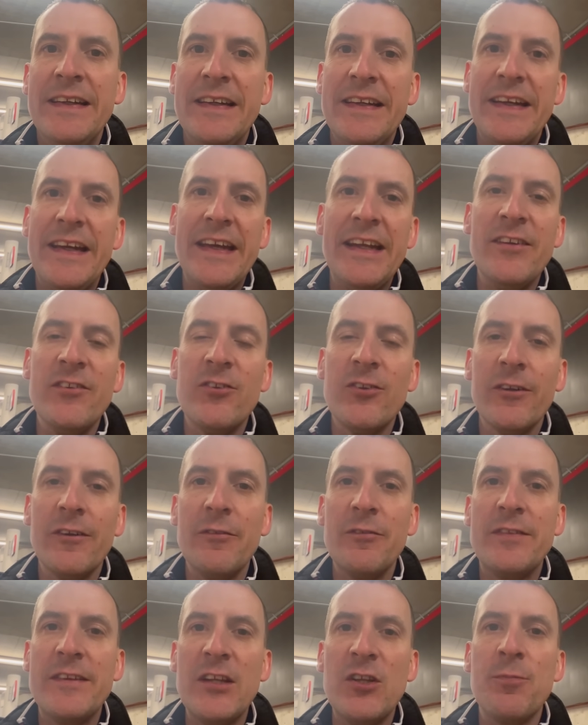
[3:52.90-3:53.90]
in sort
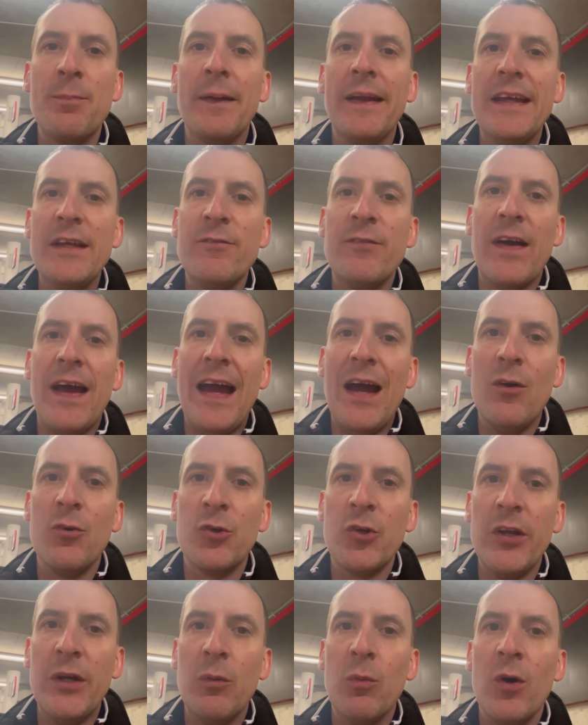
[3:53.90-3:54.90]
of disbelief at how
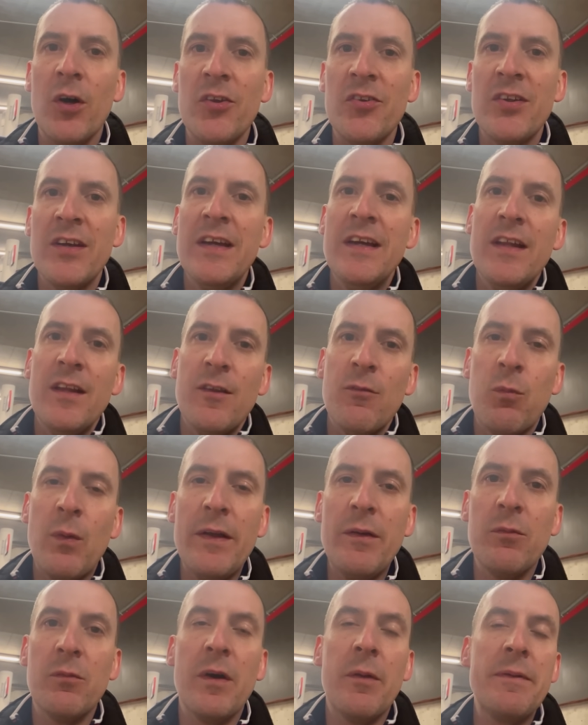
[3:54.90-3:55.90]
good it was. It
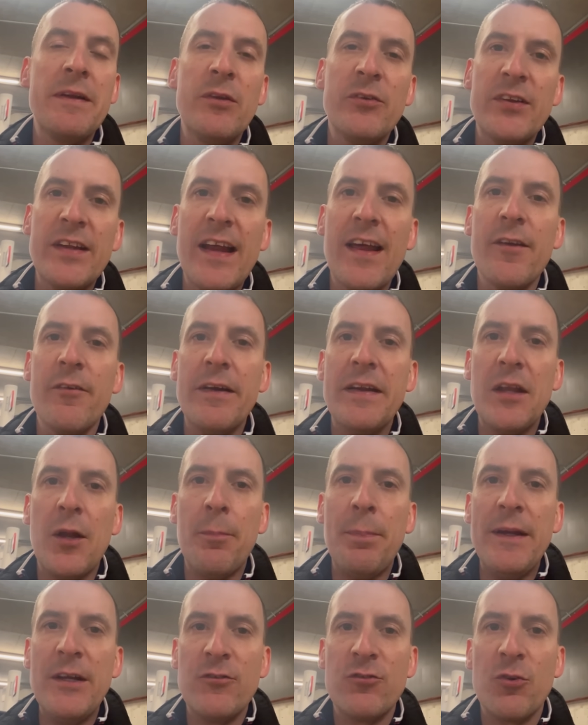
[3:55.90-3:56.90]
was the other end of
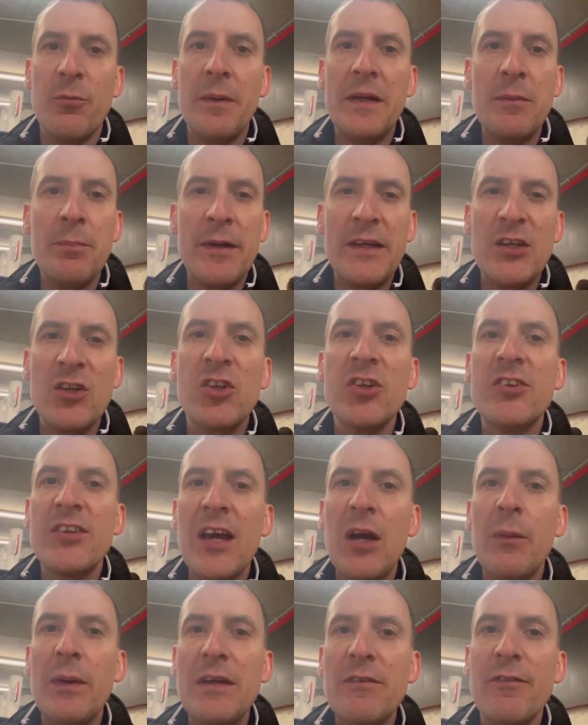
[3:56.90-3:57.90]
the pitch for me, but you could
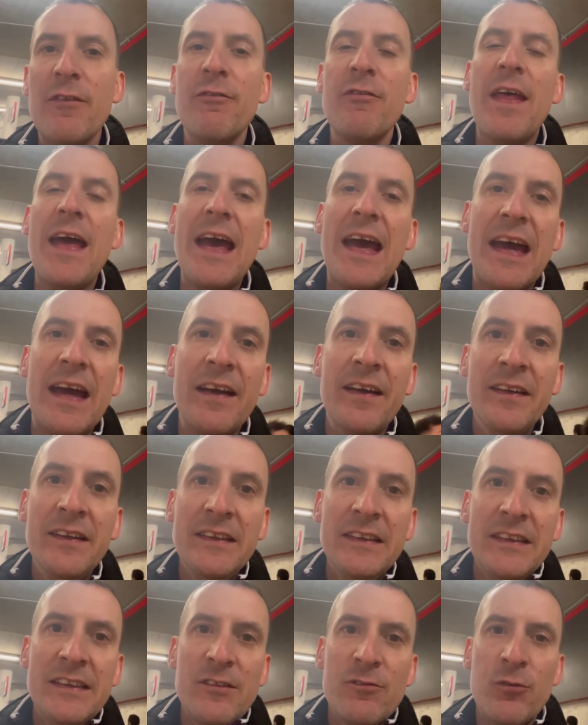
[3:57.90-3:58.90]
tell even there,
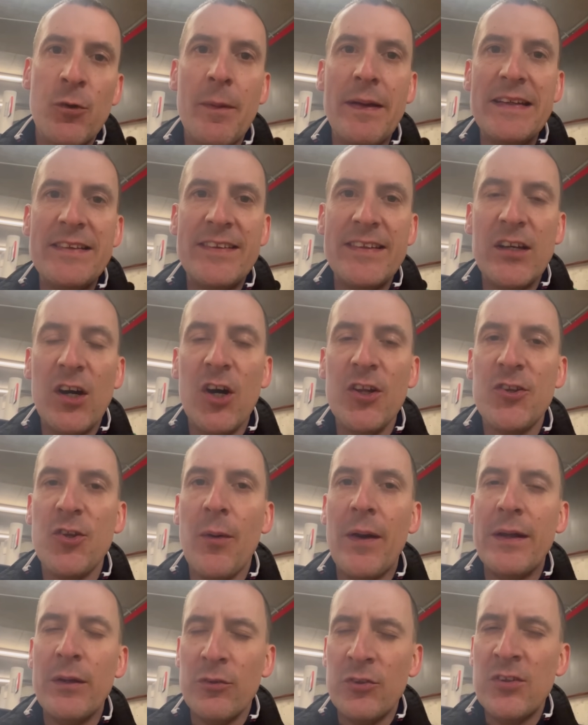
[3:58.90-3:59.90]
from 80 yards
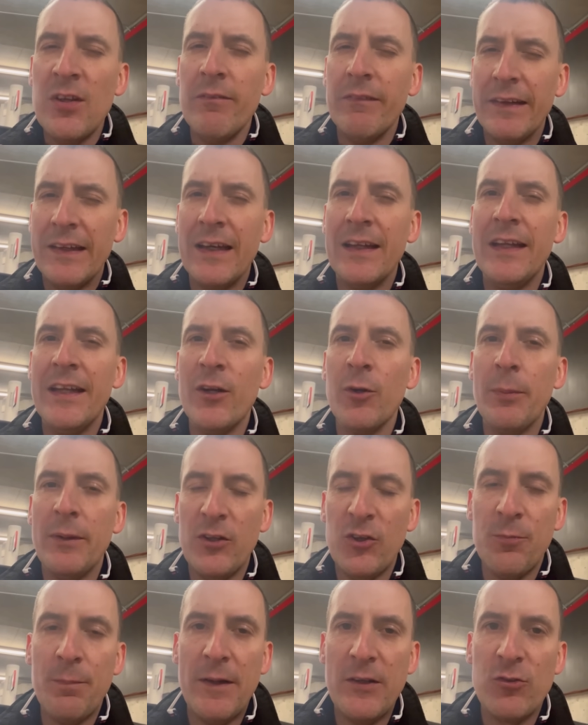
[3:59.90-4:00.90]
away, it was something a little
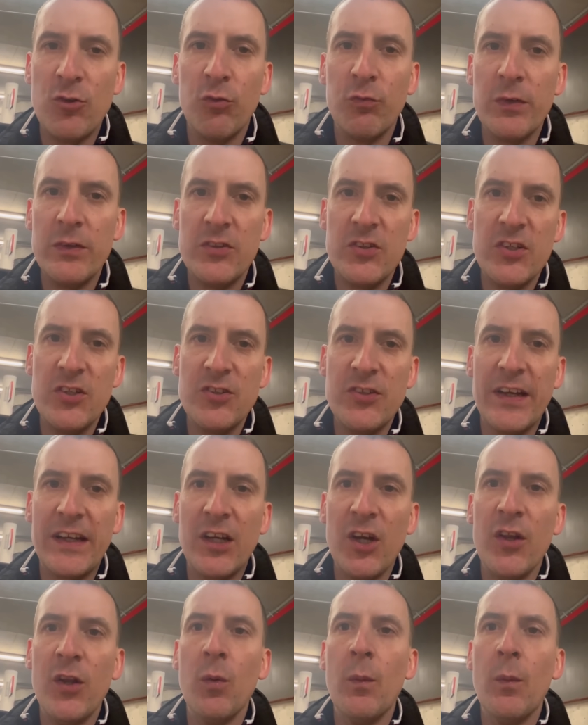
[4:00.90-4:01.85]
bit special for Zinchenko. The